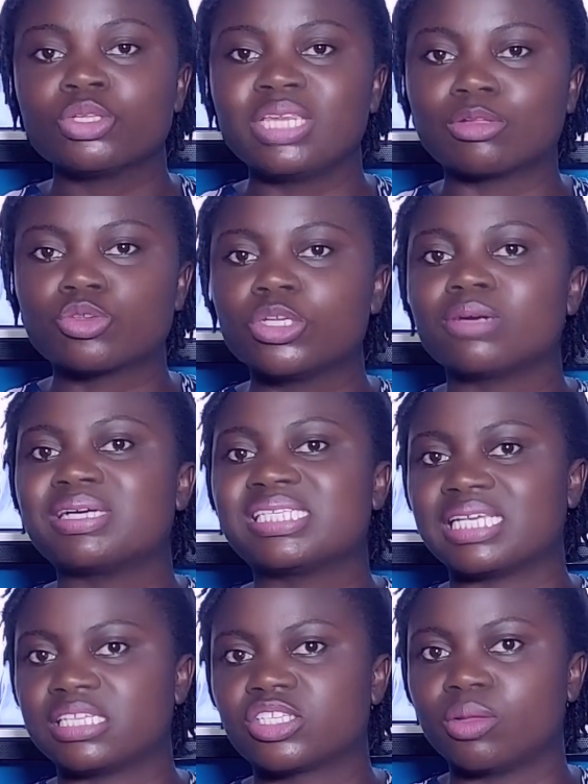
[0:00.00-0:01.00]
Now,
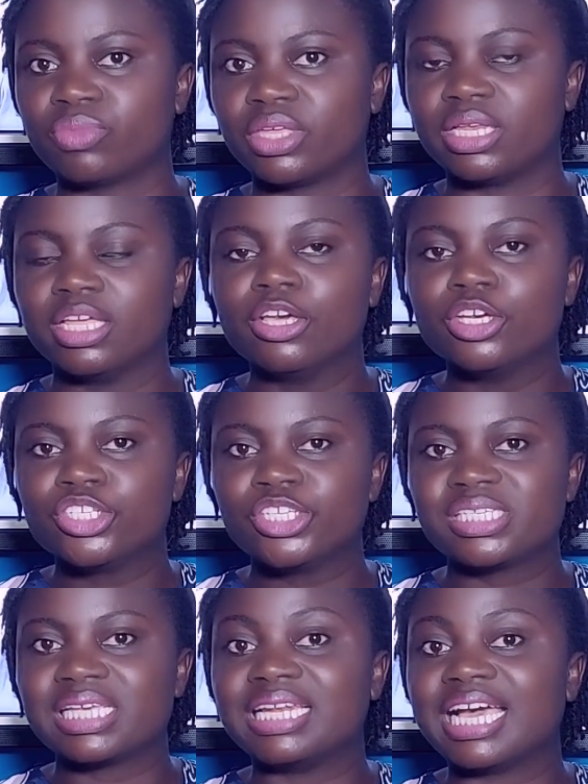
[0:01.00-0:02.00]
Tolulope said something.
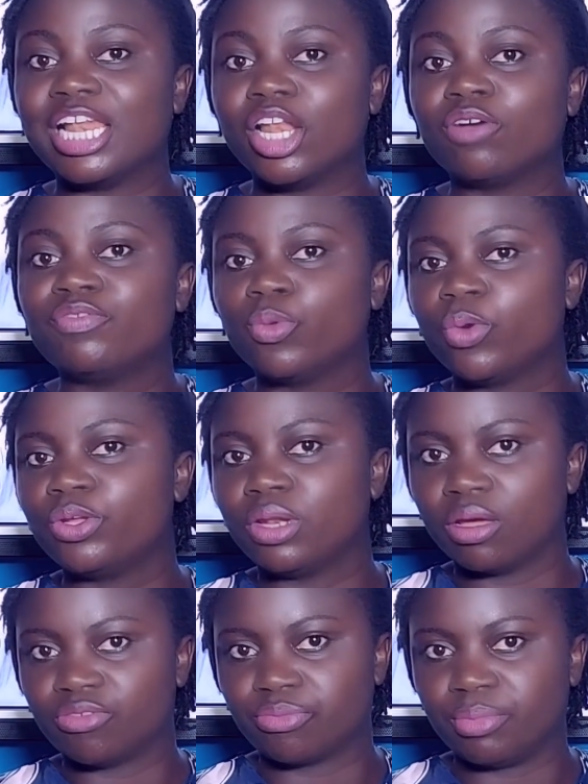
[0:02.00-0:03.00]
She said, "I love the way
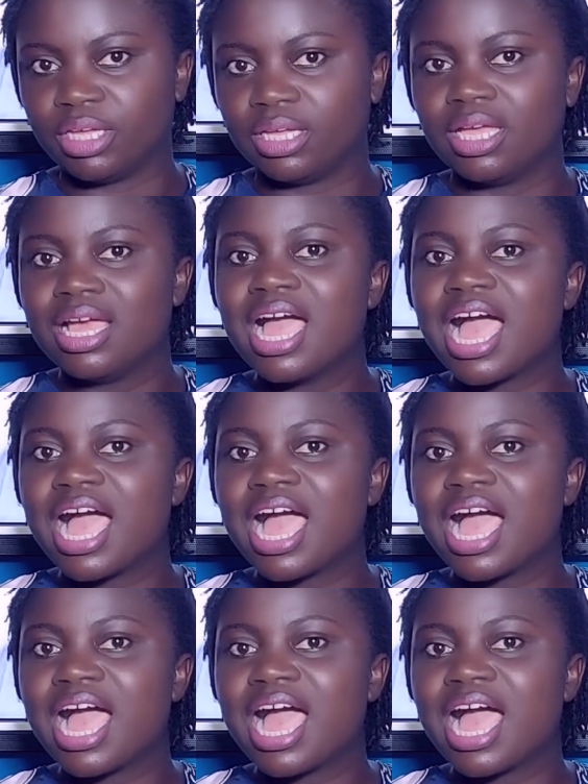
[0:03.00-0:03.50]
you love me.